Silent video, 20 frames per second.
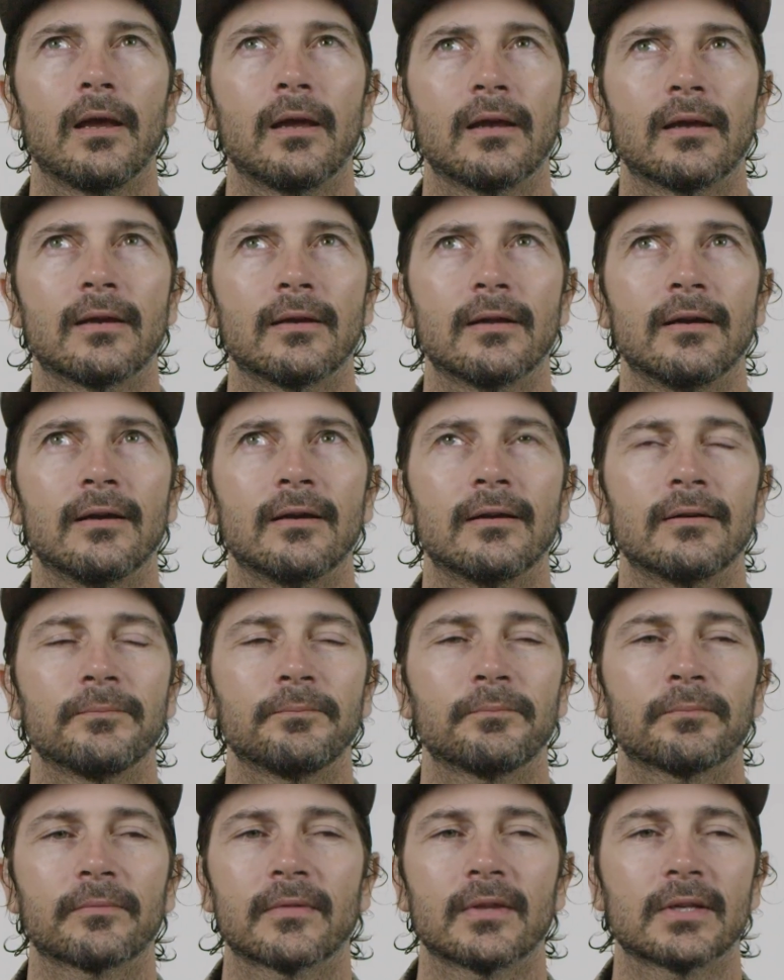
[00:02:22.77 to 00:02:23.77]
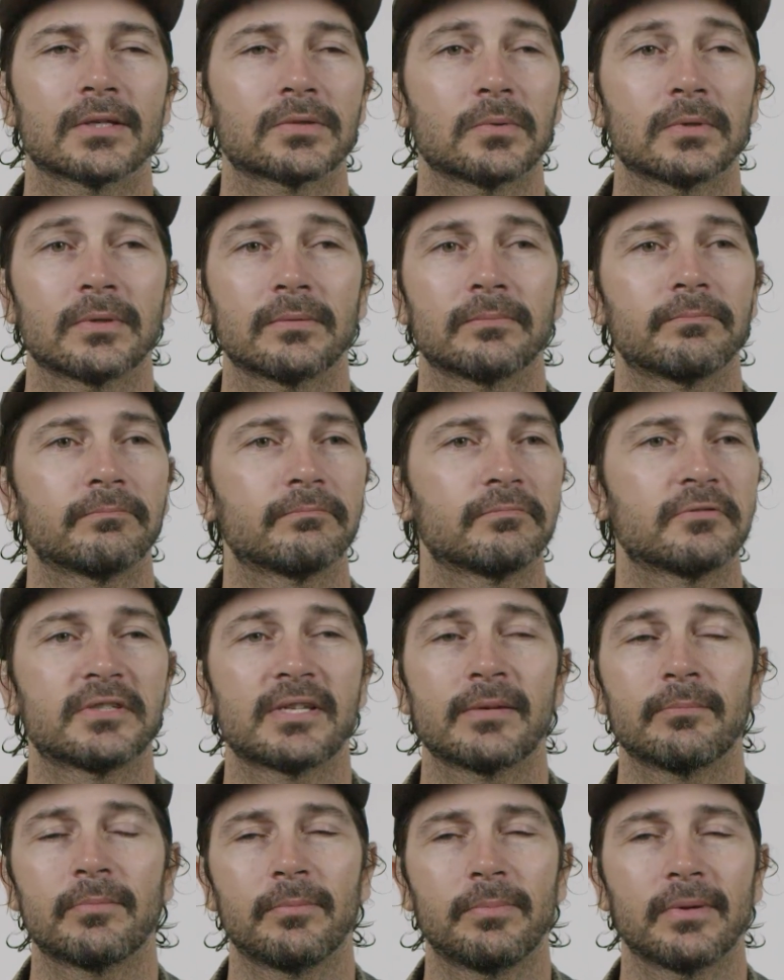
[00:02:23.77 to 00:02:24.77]
And this one,
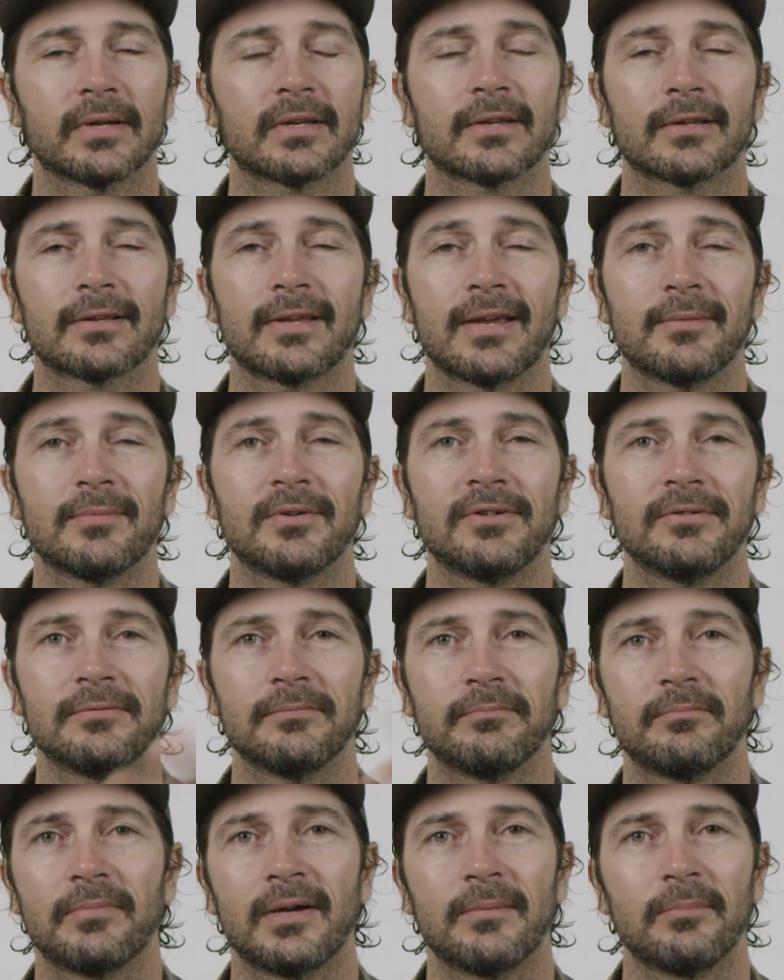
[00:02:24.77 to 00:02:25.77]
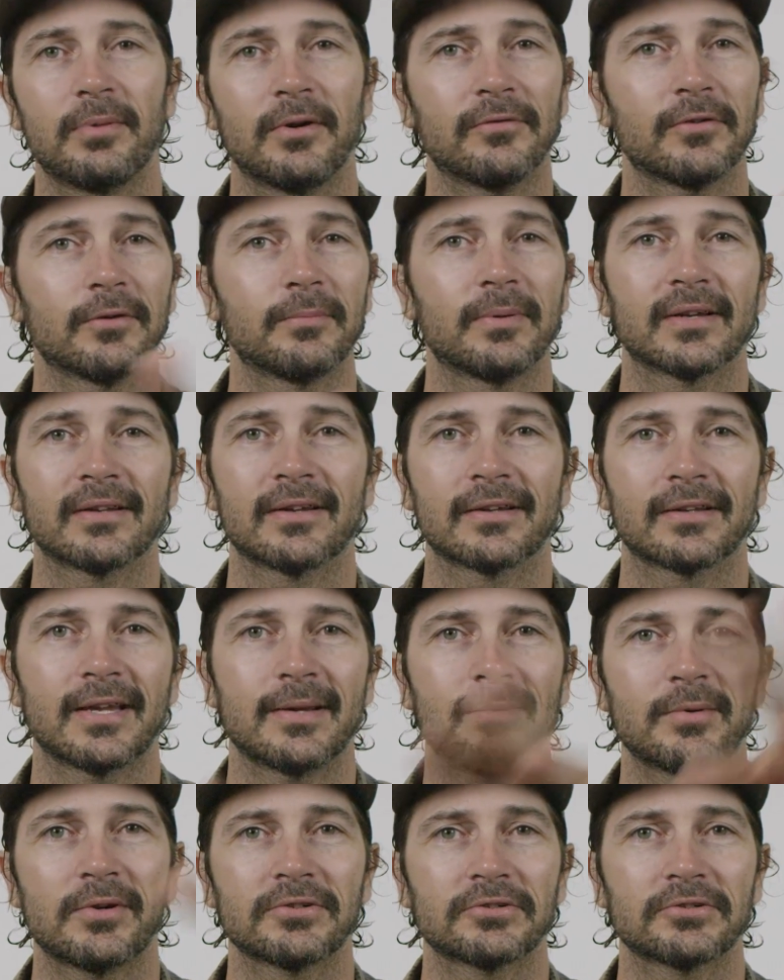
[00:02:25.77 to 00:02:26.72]
simple picnic table, bump over a picnic table.